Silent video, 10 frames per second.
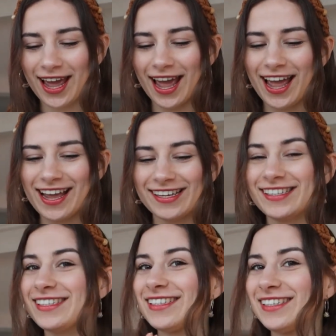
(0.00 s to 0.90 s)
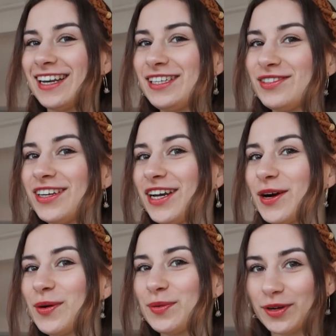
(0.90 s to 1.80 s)
And in today's
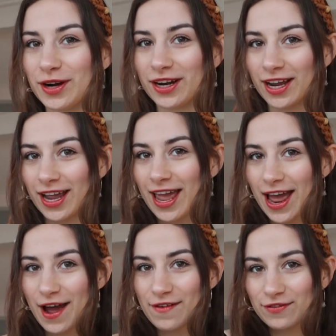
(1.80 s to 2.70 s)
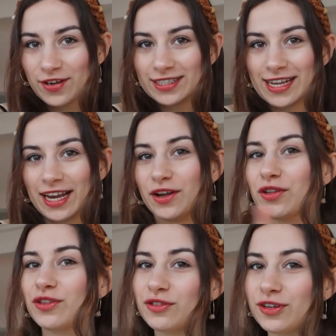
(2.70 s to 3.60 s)
video we're gonna have day
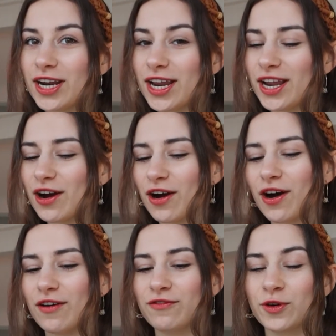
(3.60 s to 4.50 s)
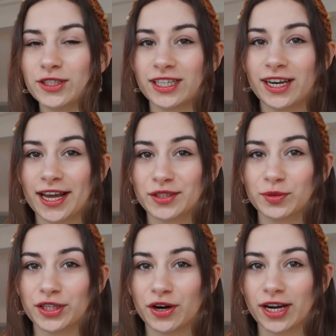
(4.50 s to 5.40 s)
3 of 14 days
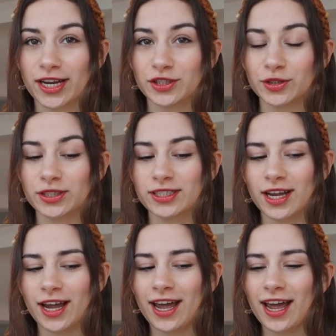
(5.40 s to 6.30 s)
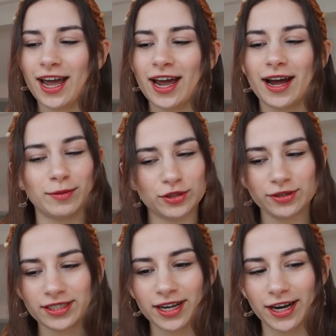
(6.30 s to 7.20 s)
with the archangels. I'm so
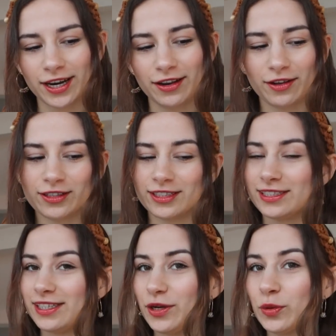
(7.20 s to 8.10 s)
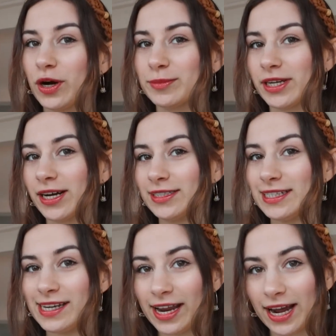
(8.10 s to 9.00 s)
excited to see who comes out
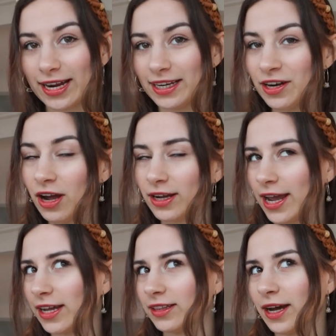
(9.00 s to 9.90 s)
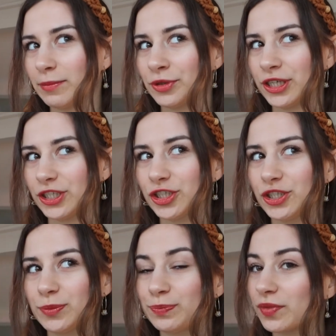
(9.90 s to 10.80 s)
today. I did not get that
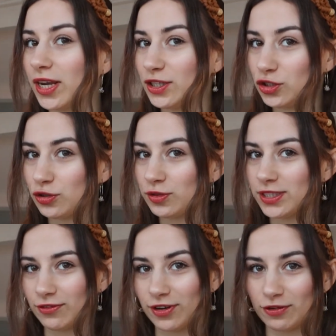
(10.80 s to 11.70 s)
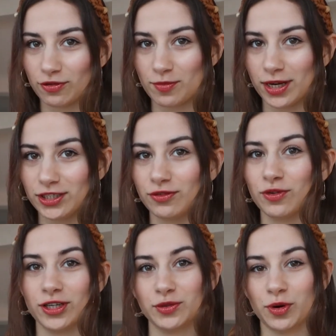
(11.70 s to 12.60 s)
much intuitive information
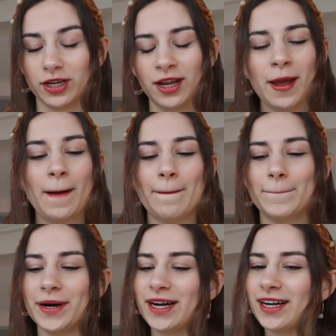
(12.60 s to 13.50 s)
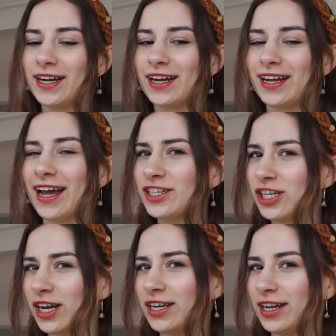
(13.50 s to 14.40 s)
for this one but
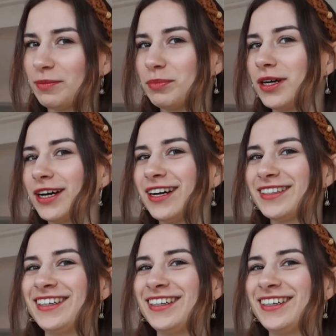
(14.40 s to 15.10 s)
actually I did but